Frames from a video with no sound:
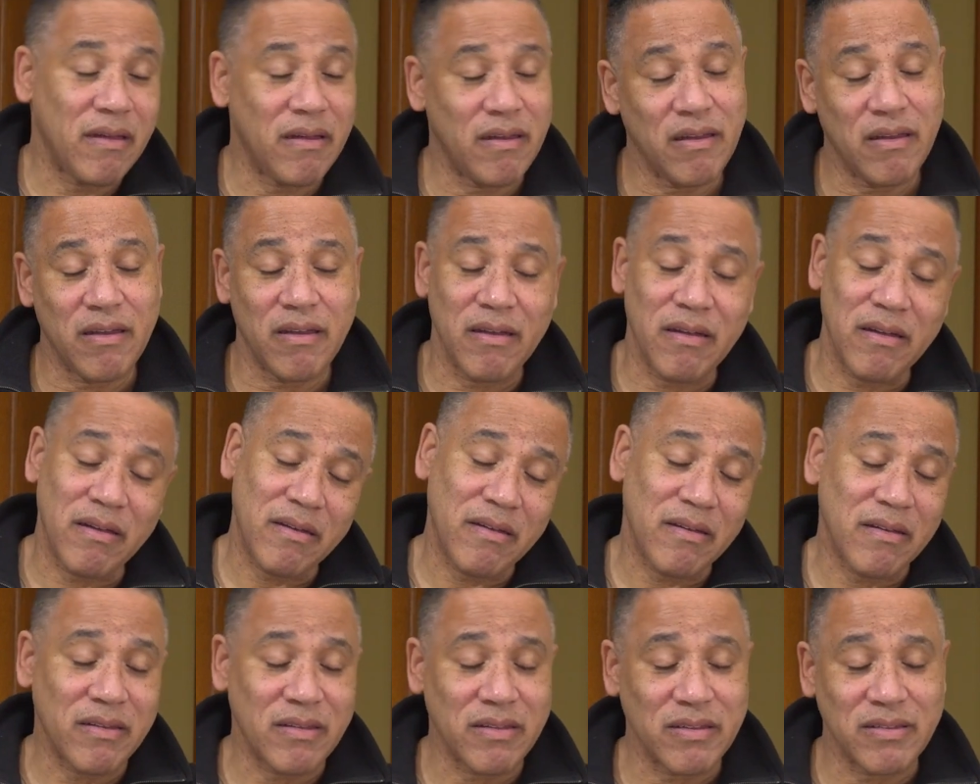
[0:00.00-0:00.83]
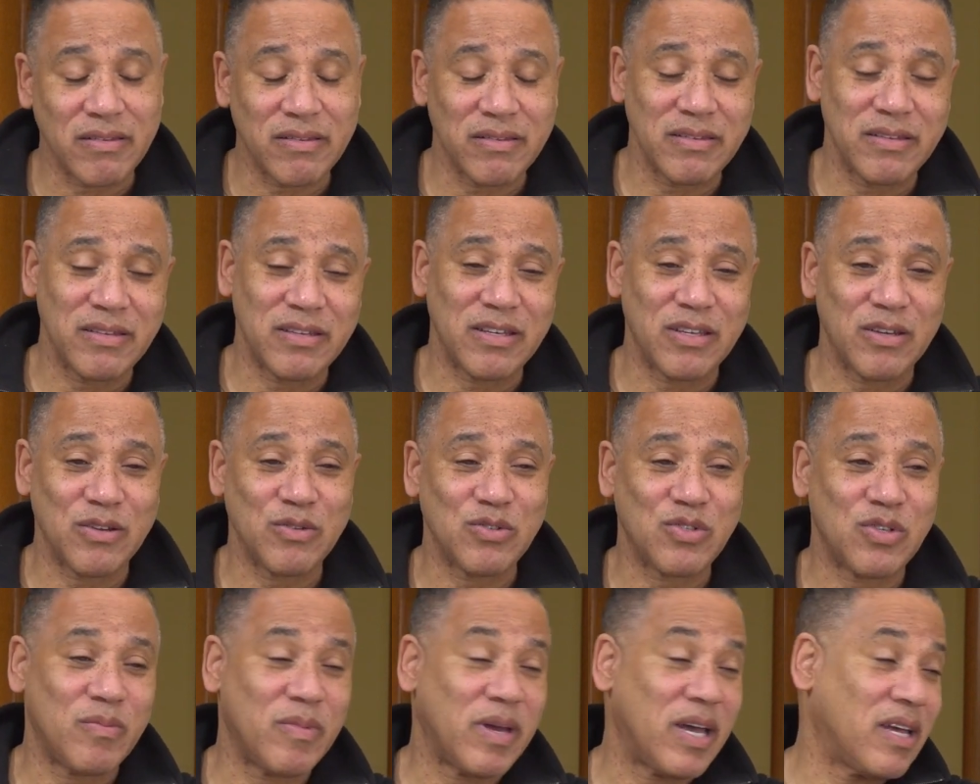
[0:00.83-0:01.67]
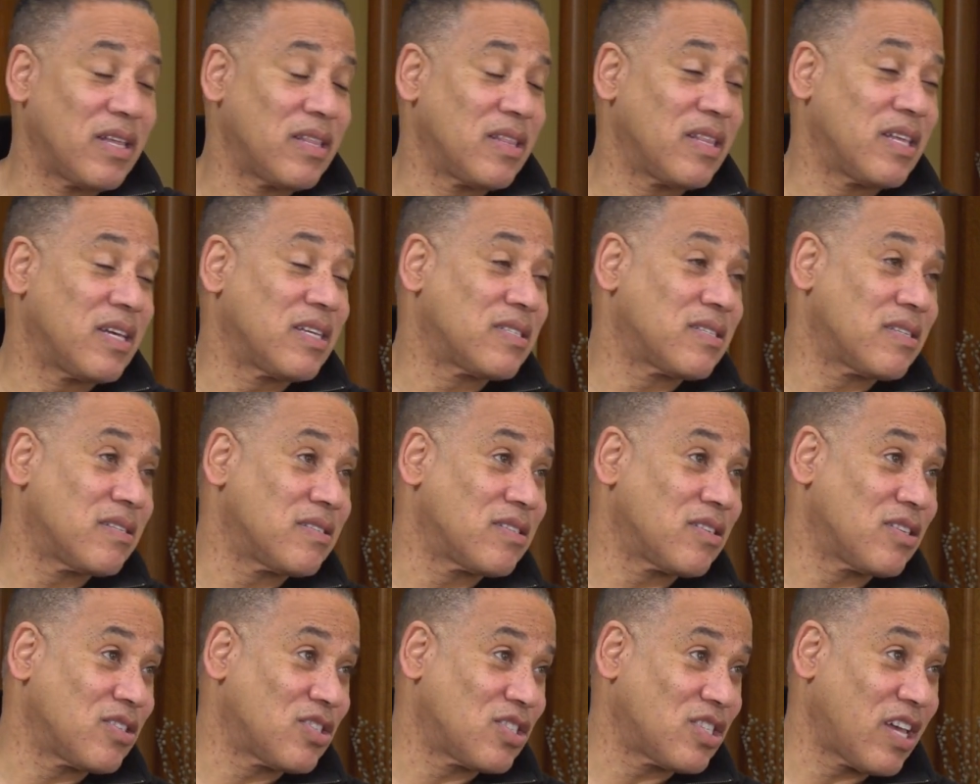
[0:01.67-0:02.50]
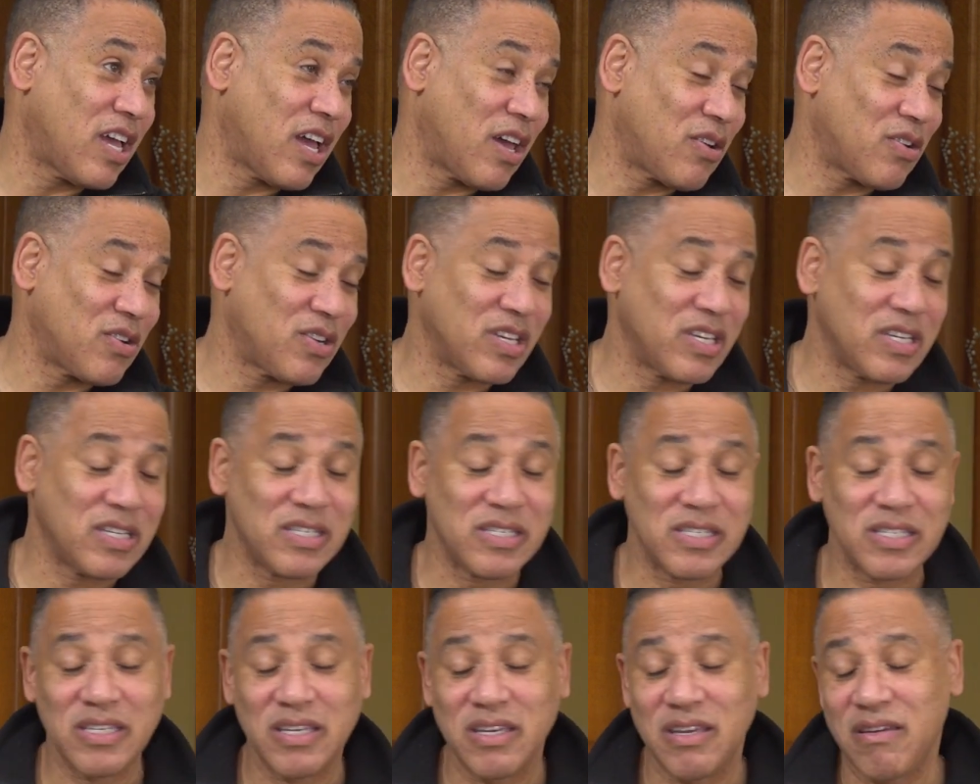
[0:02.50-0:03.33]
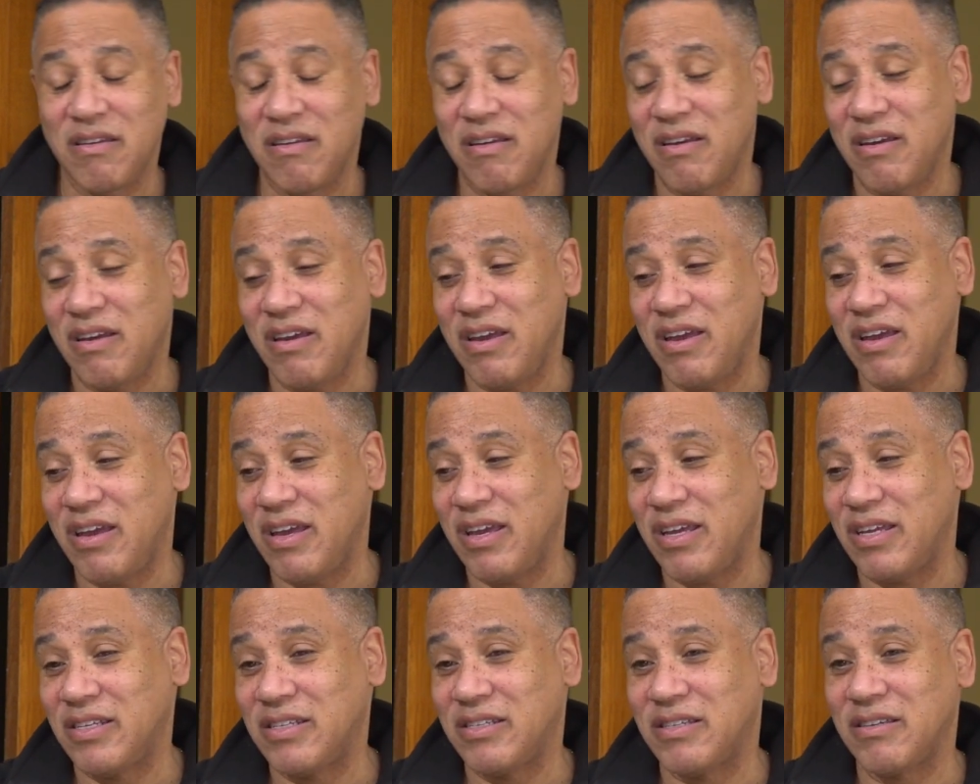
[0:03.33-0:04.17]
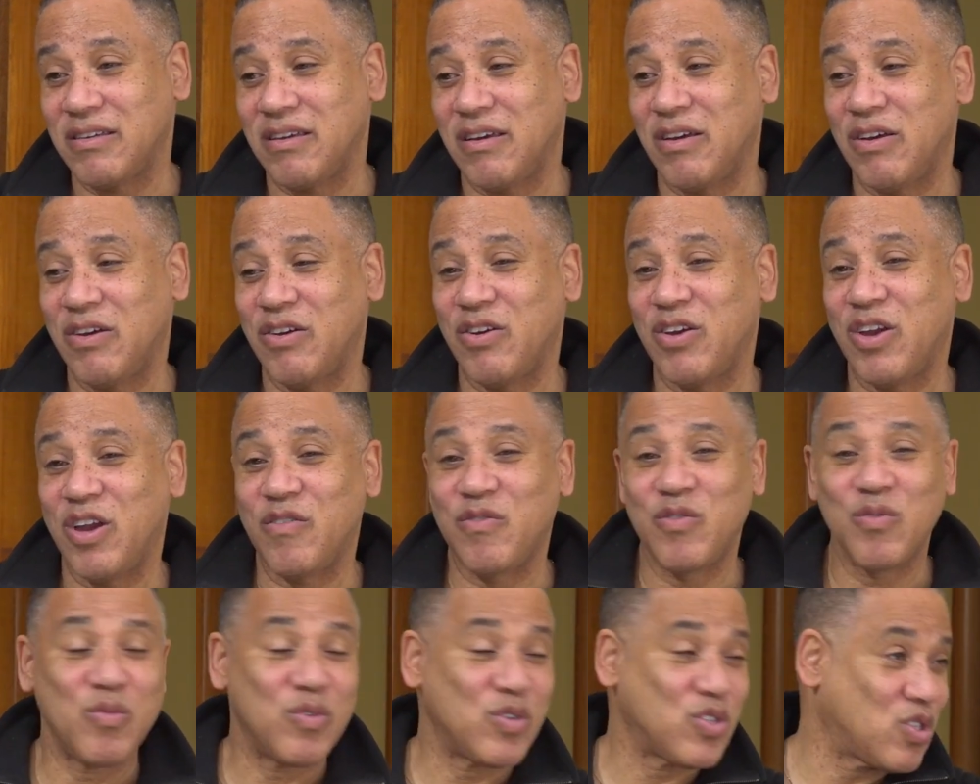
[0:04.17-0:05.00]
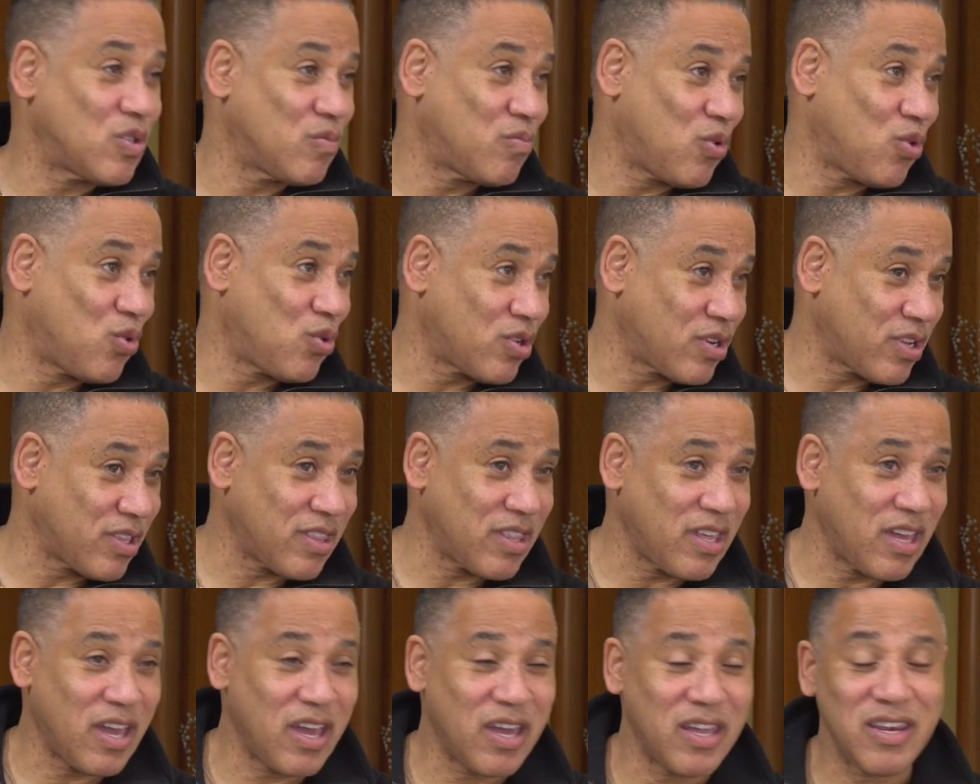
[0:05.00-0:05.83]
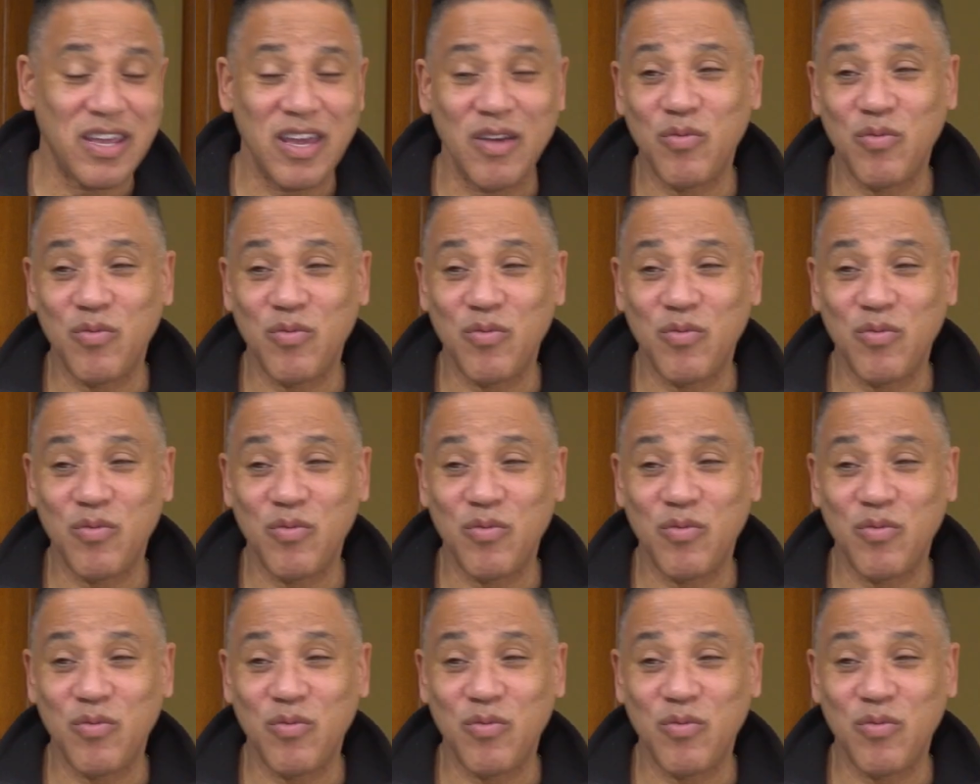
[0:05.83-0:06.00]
to my lessons on Saturdays, and everyone supported that.